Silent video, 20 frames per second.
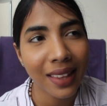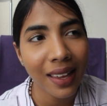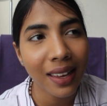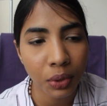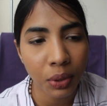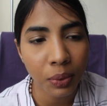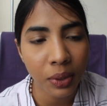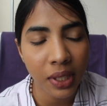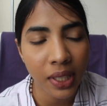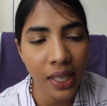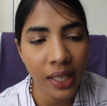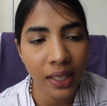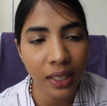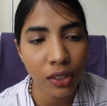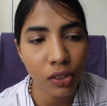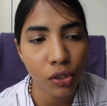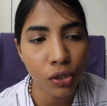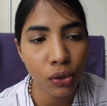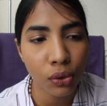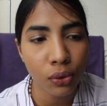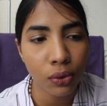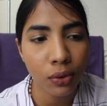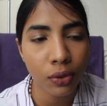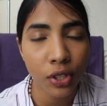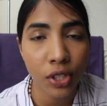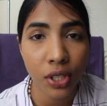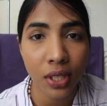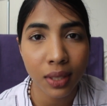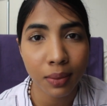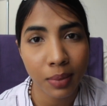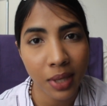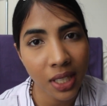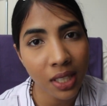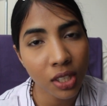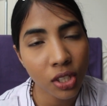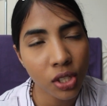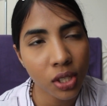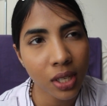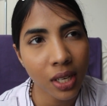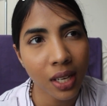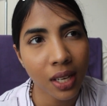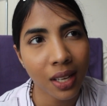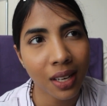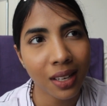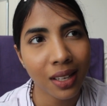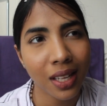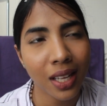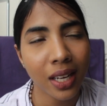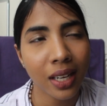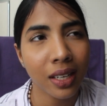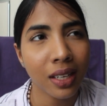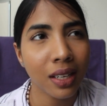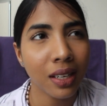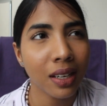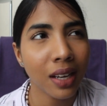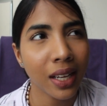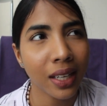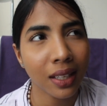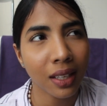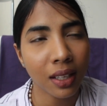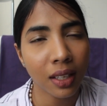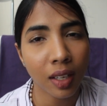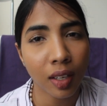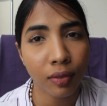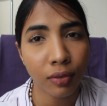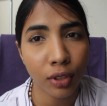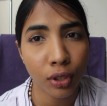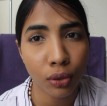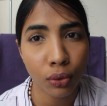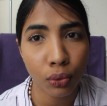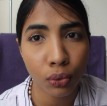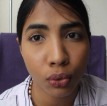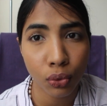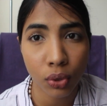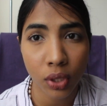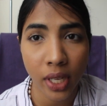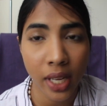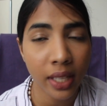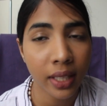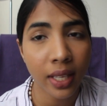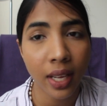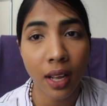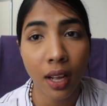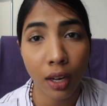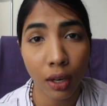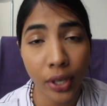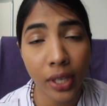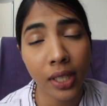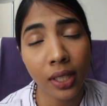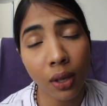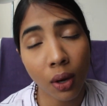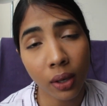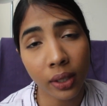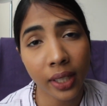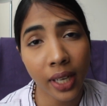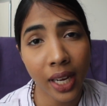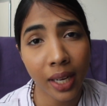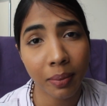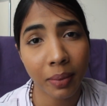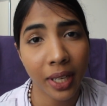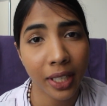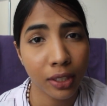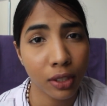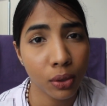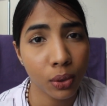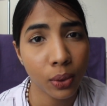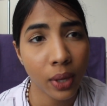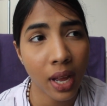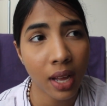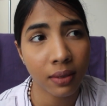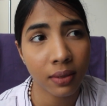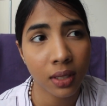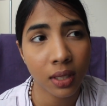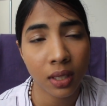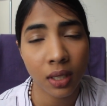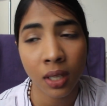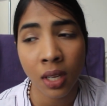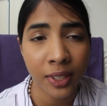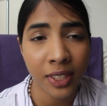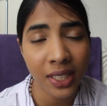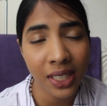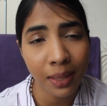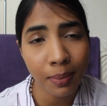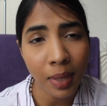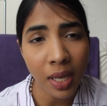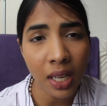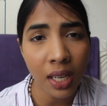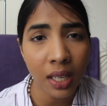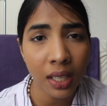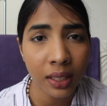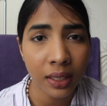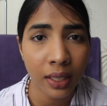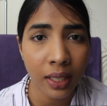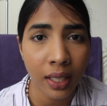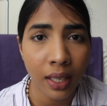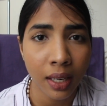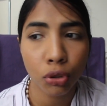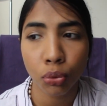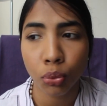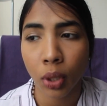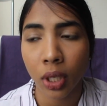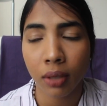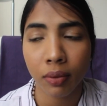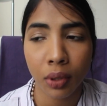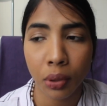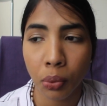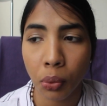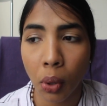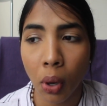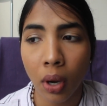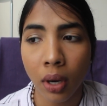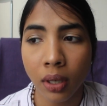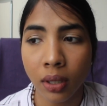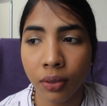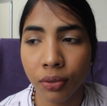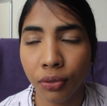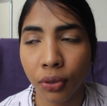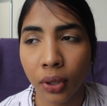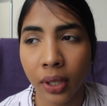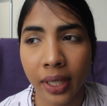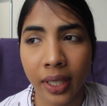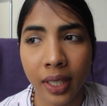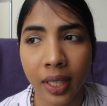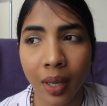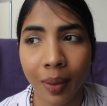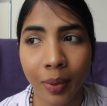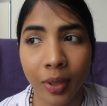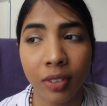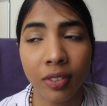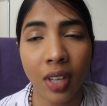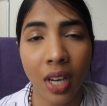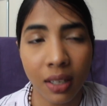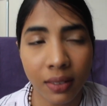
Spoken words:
then we were taken to Crystal Beach, and they'd like allow you to stay there a really long time, like to have a sea bath and do whatever you want for like a couple of